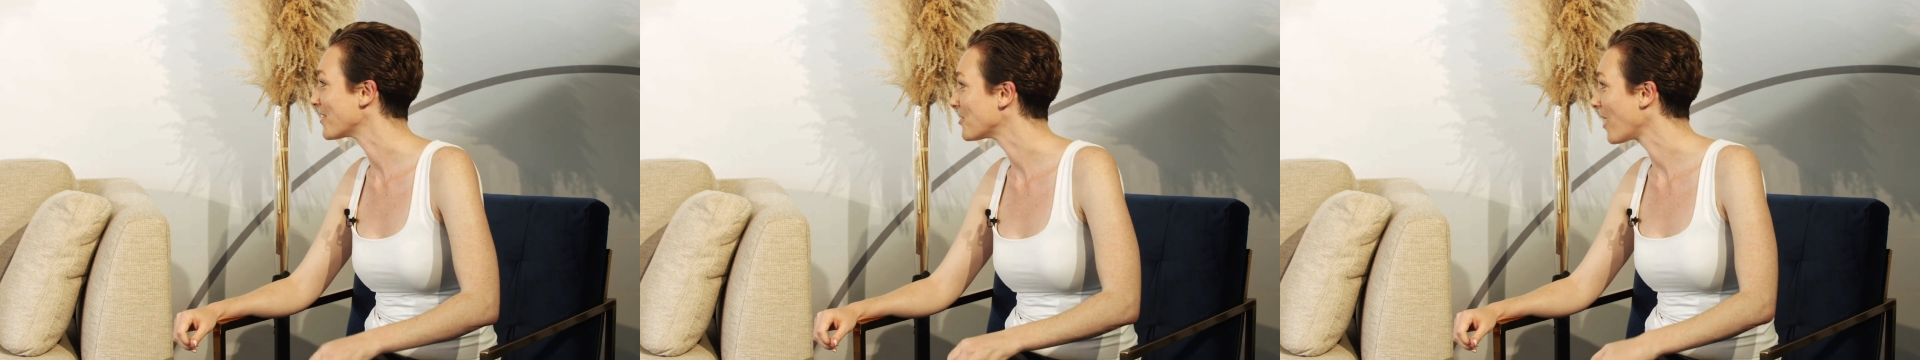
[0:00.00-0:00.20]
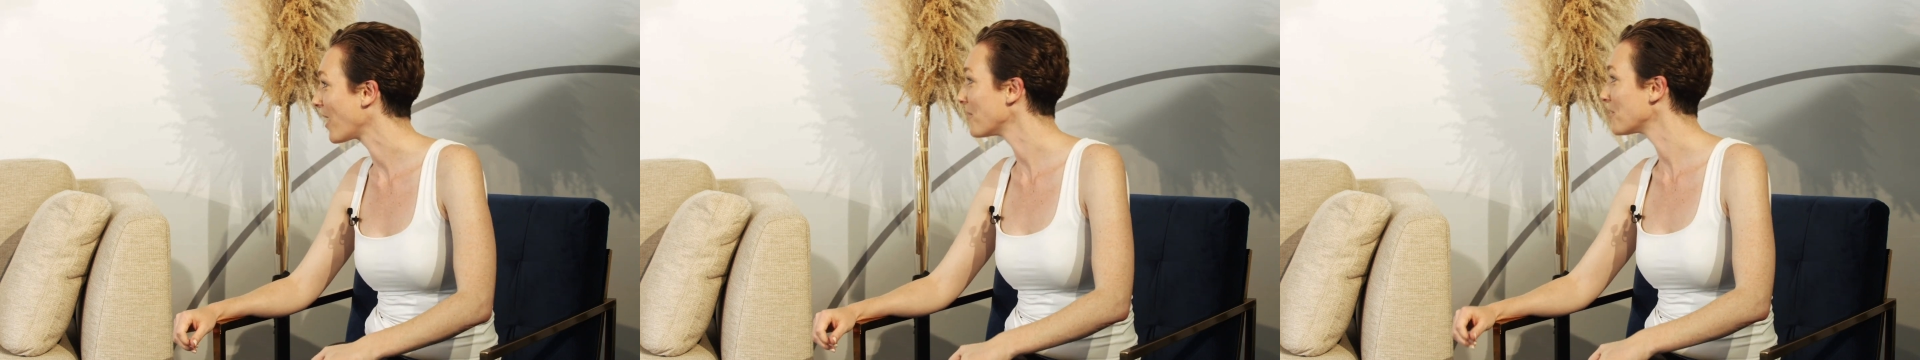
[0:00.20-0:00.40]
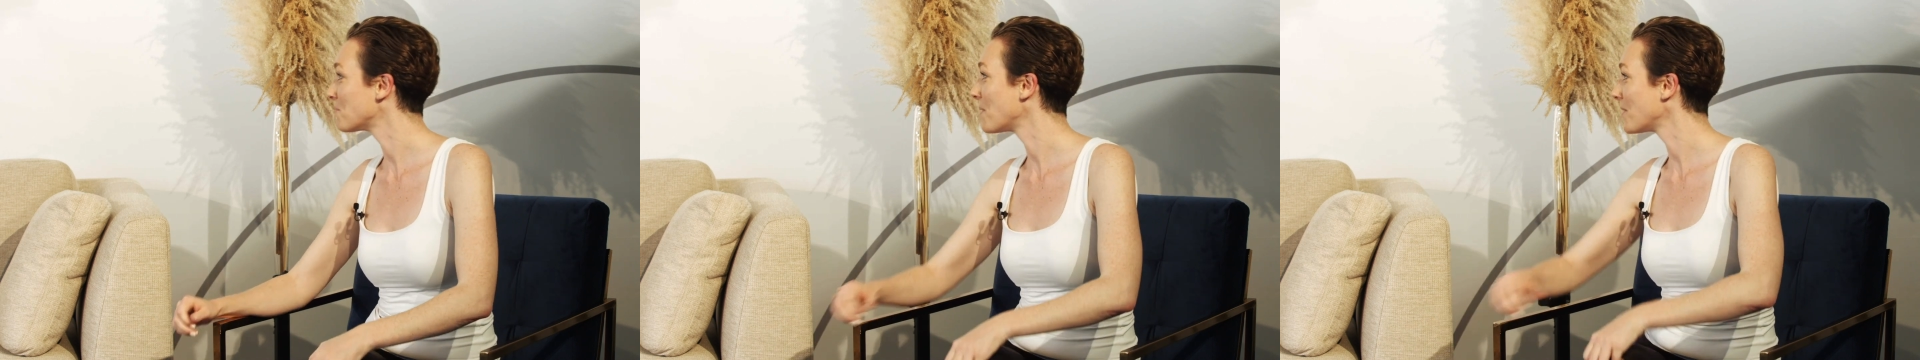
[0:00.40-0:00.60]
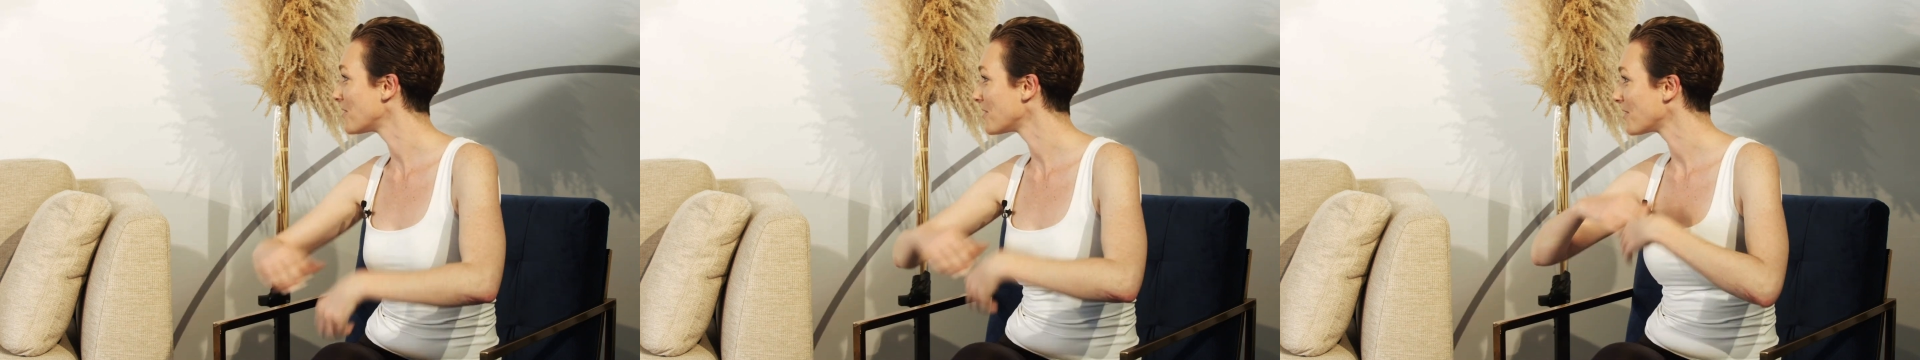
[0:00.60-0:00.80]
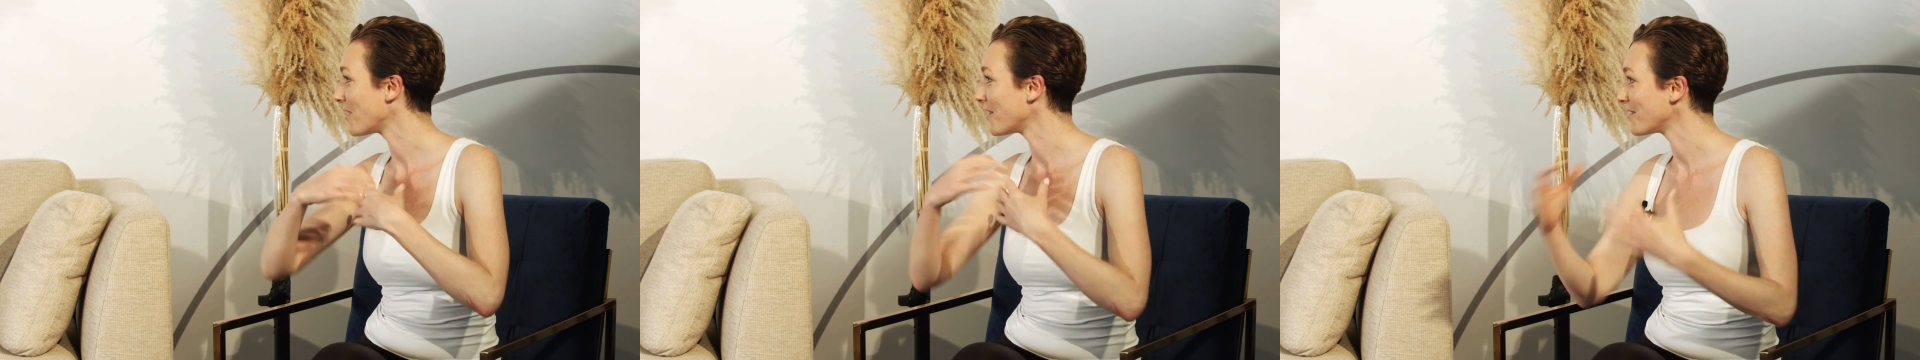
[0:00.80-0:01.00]
So I was
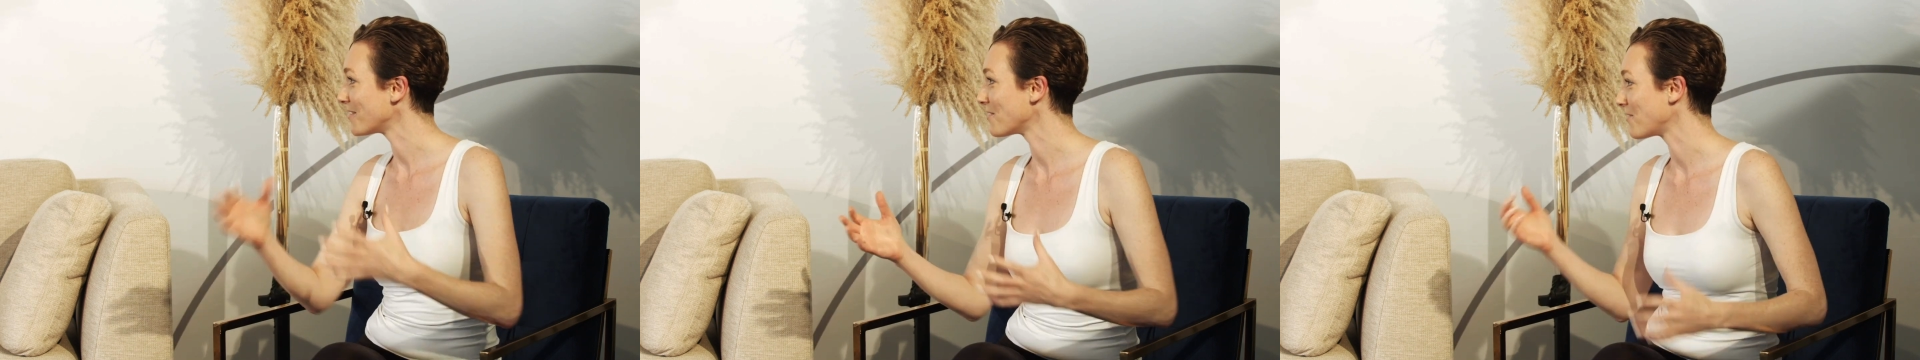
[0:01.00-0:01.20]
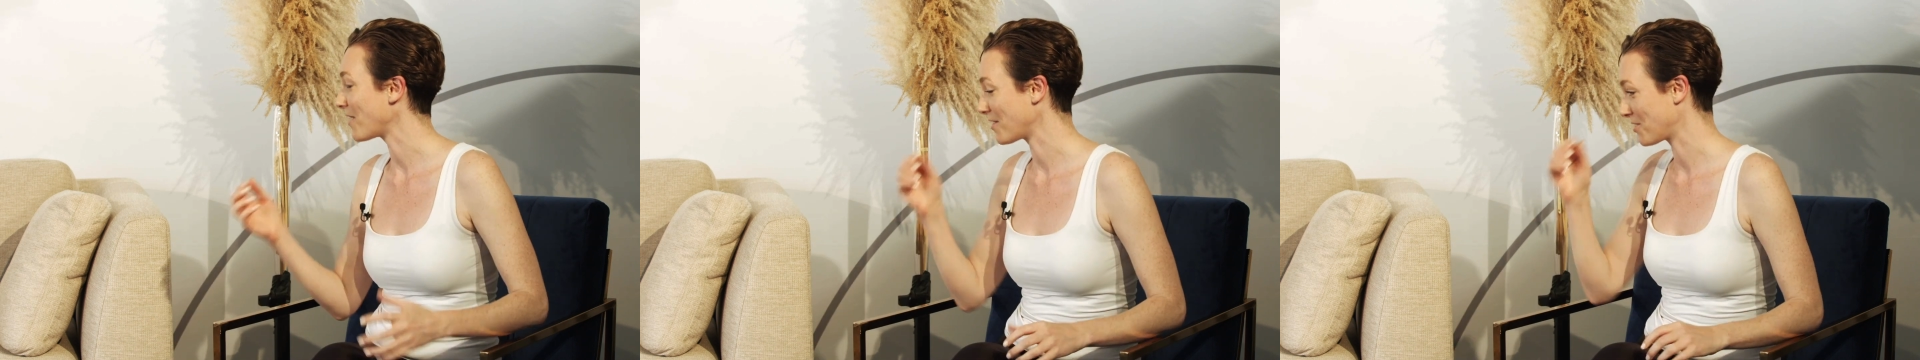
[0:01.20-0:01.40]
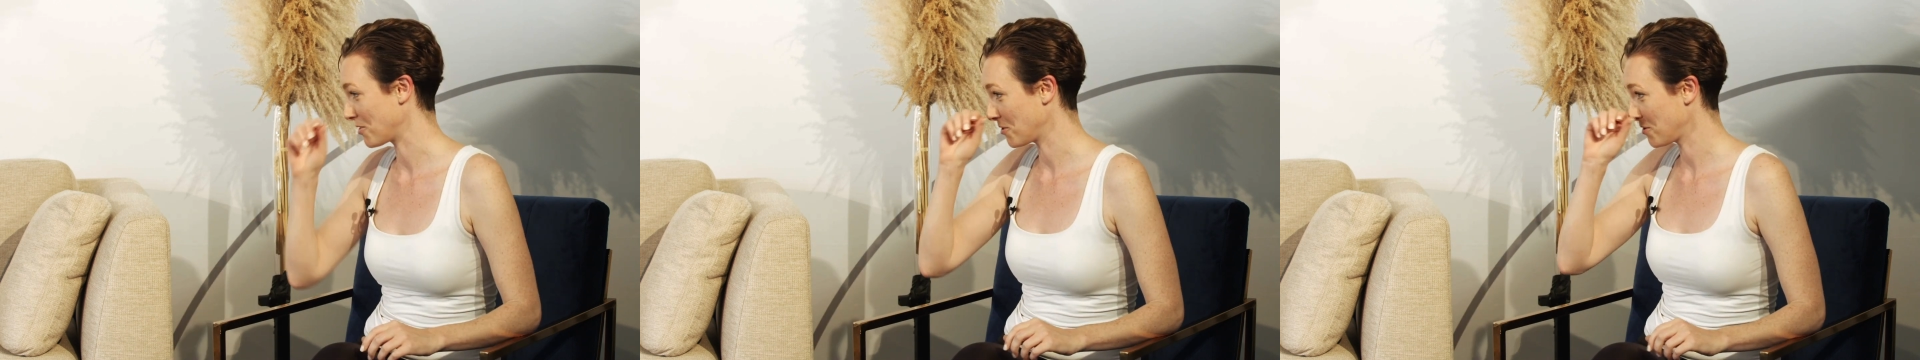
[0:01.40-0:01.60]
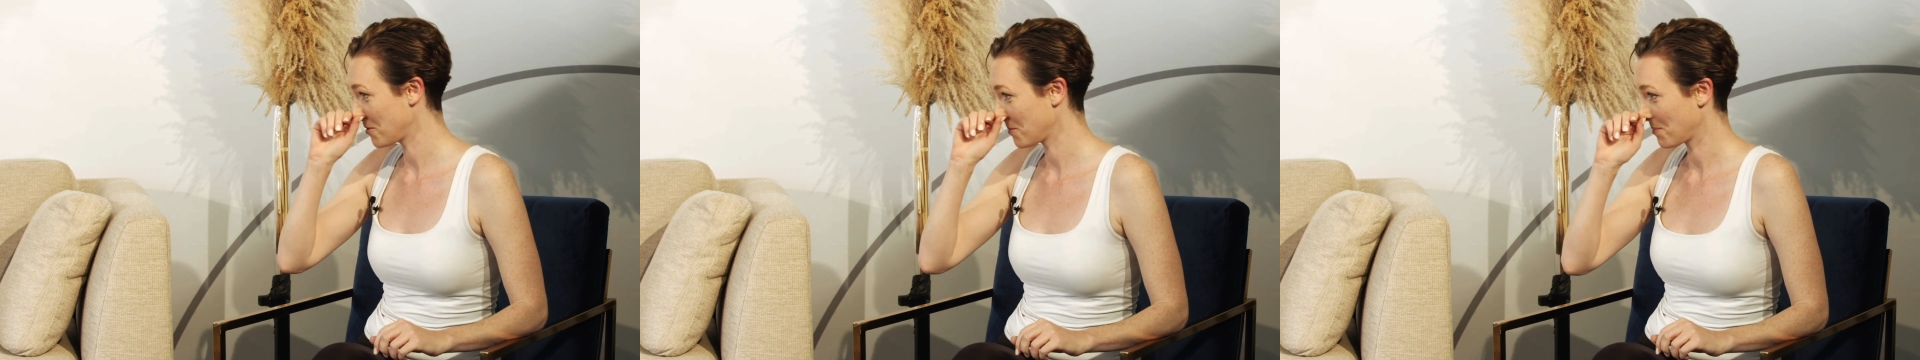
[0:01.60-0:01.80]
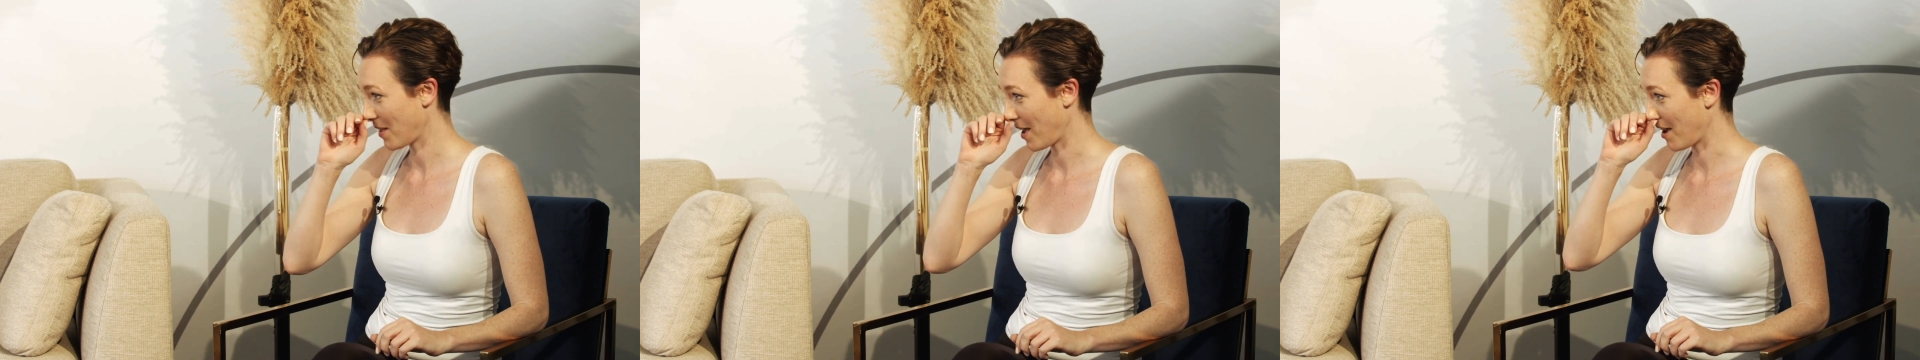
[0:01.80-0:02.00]
pitching to all these investors,
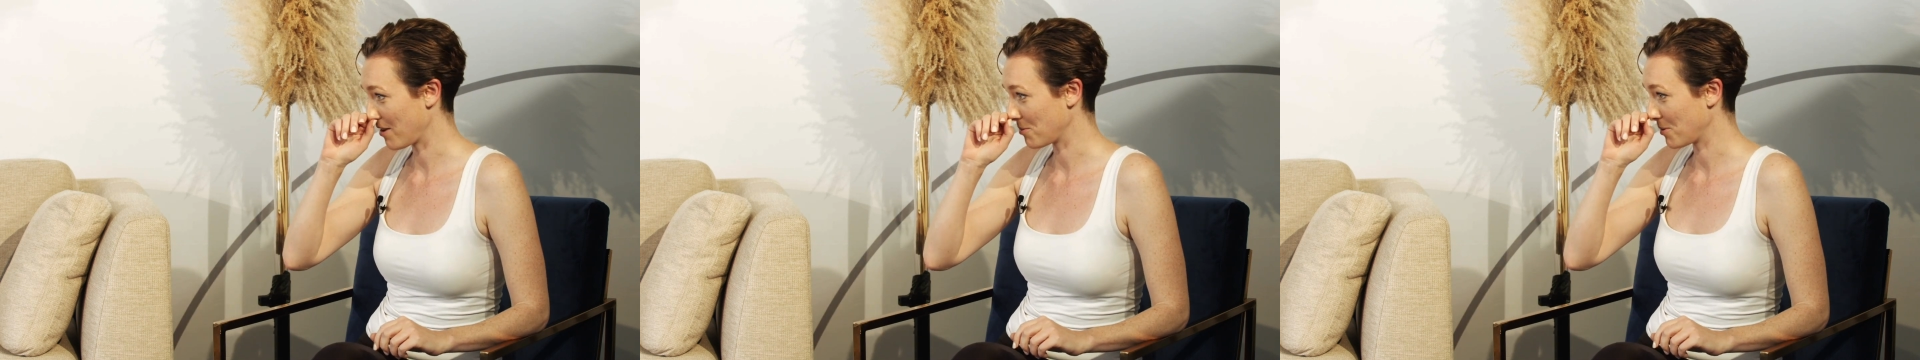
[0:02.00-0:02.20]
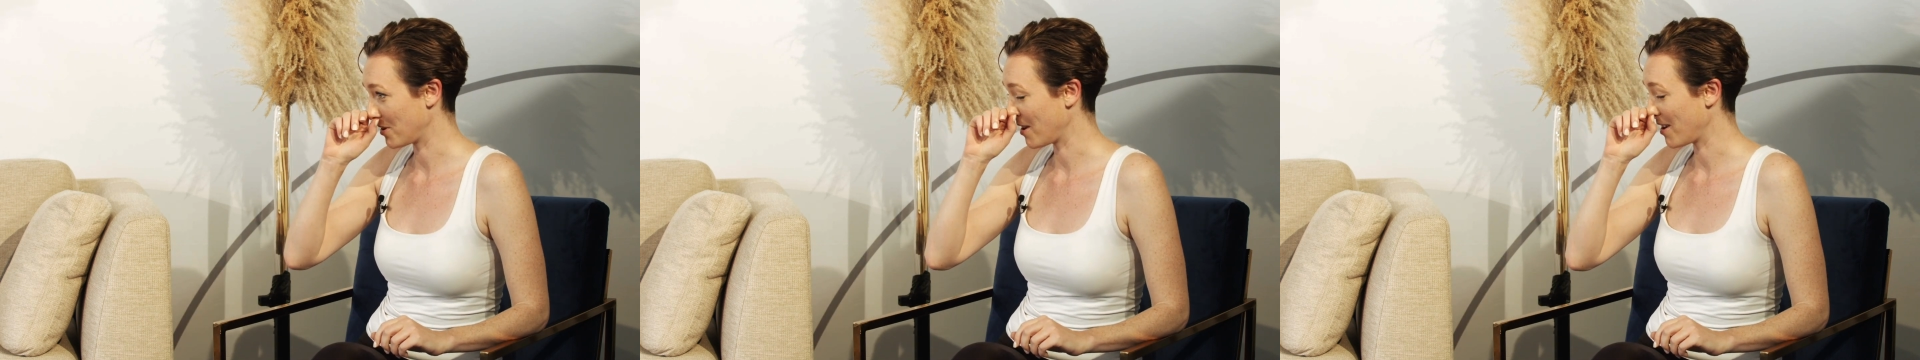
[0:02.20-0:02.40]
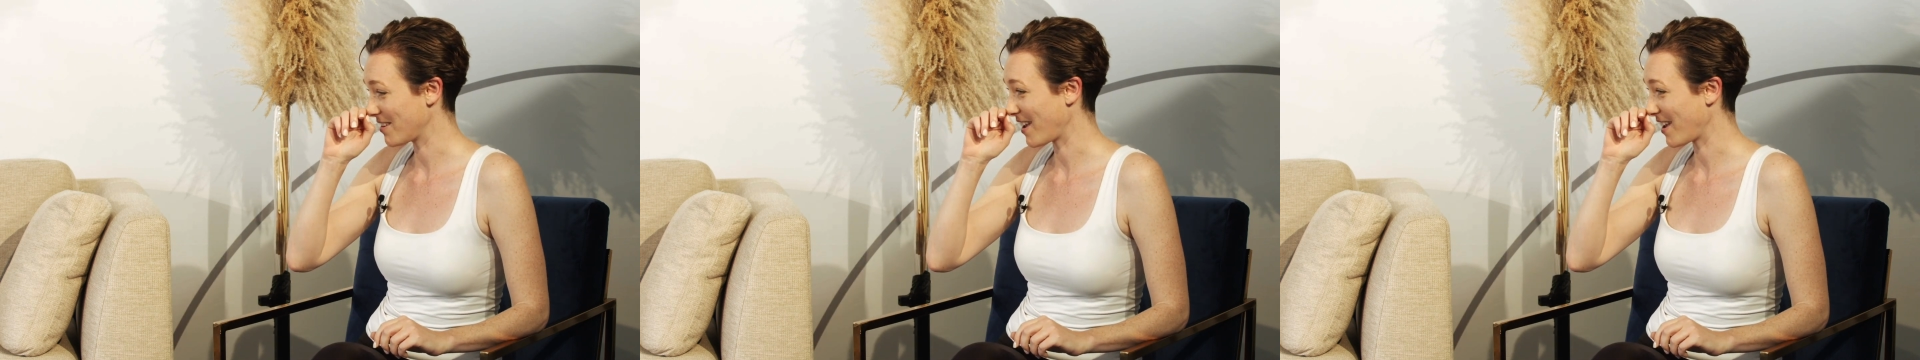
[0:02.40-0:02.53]
as one does.